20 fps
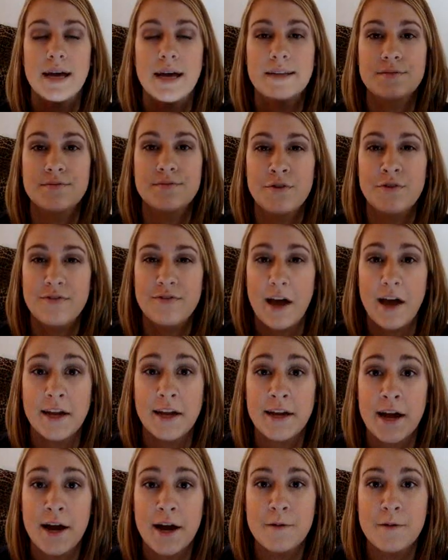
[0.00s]
It's for
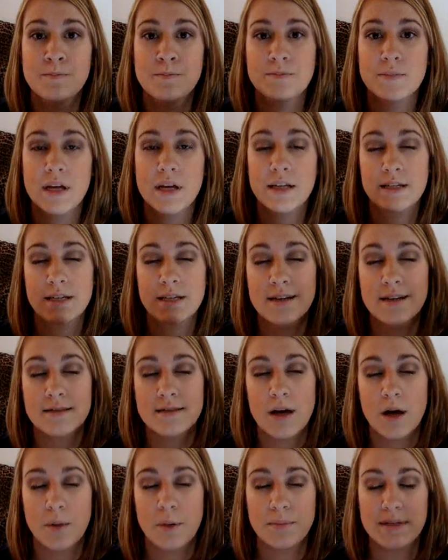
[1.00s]
fine hair. It
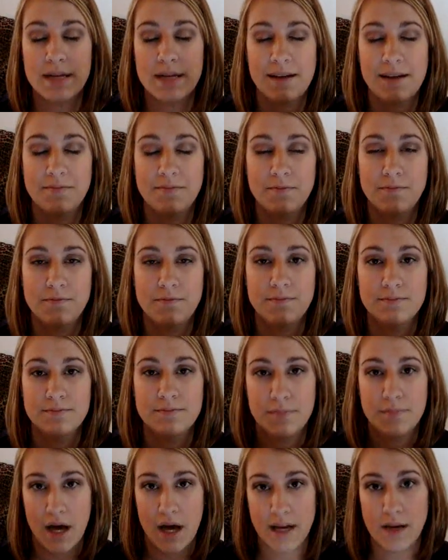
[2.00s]
does help add
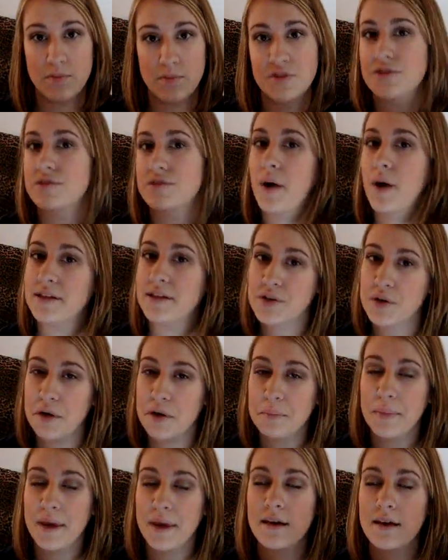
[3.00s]
body, which is why it's
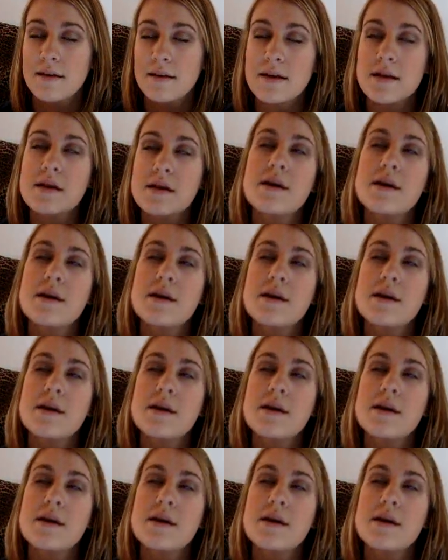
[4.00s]
called Big.